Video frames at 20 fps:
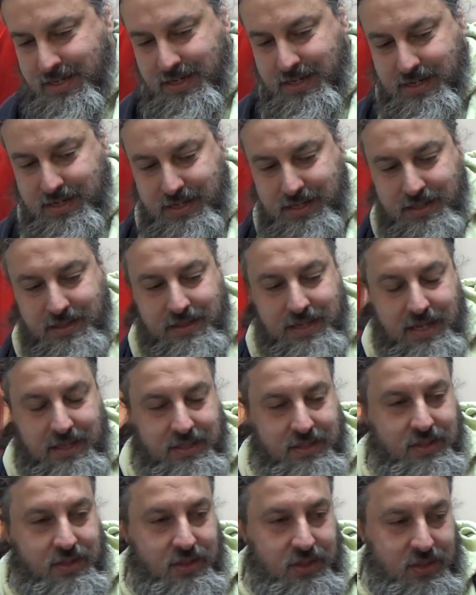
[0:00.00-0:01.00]
uh,
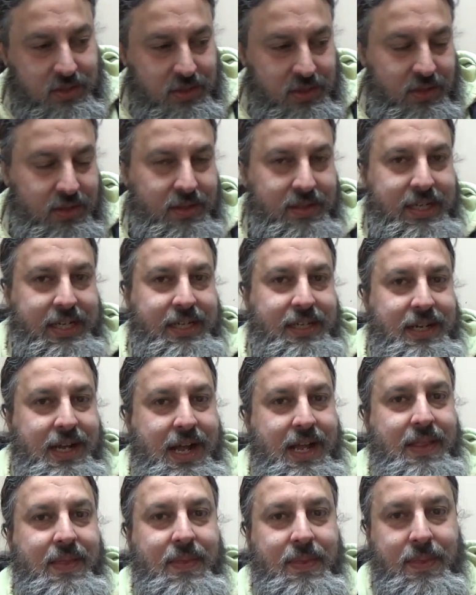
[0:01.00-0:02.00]
that's currently
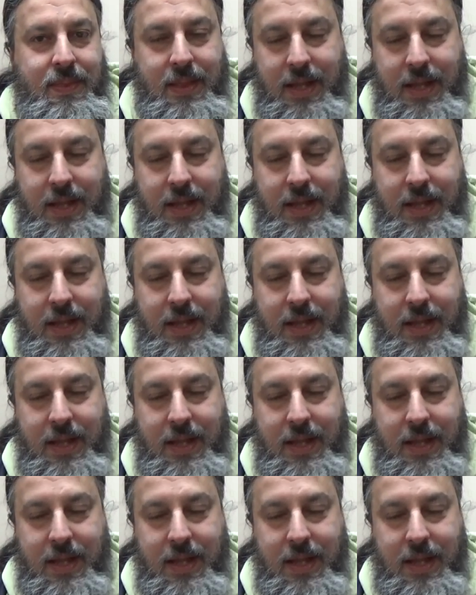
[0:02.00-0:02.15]
not